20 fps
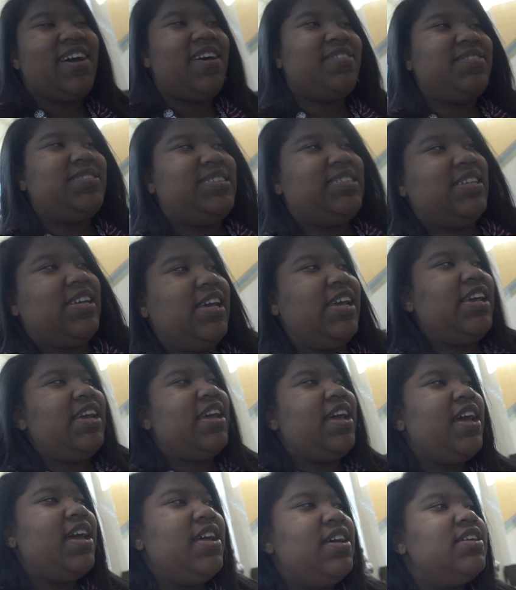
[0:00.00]
go
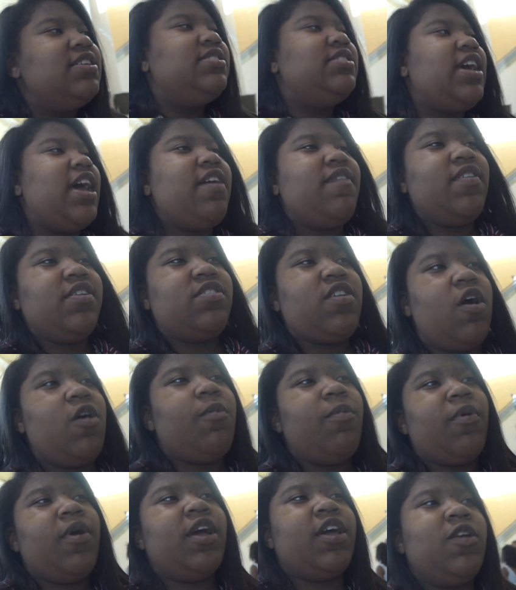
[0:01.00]
see David
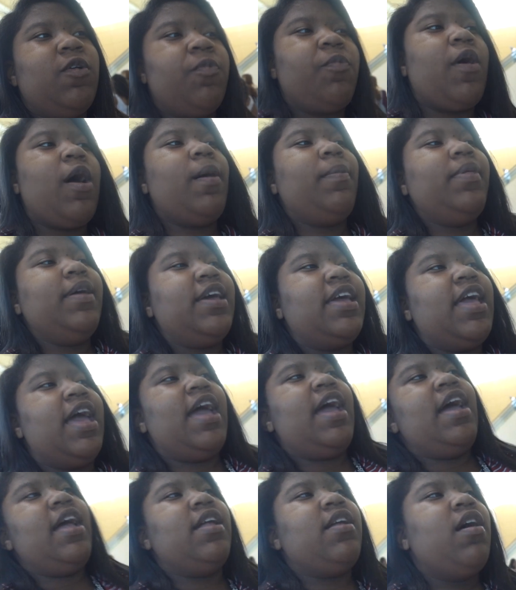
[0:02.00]
Dobrik. You probably
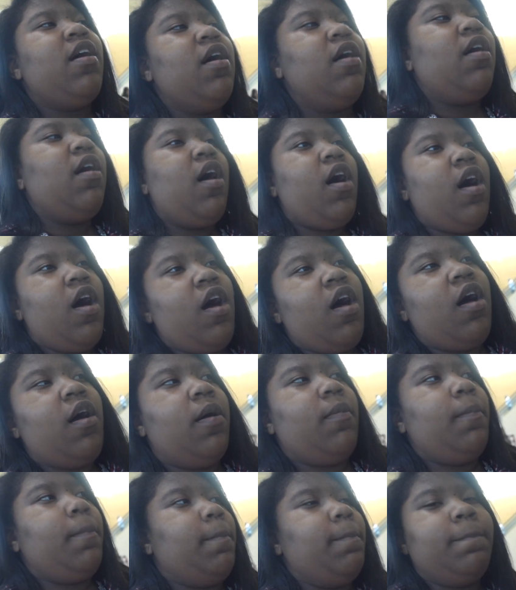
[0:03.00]
can't
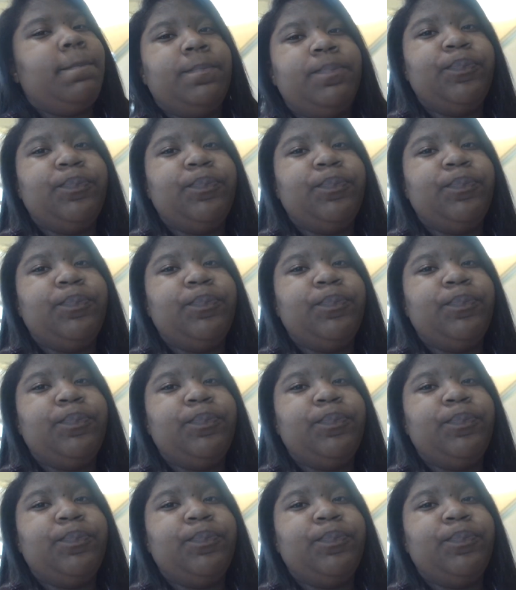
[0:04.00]
um,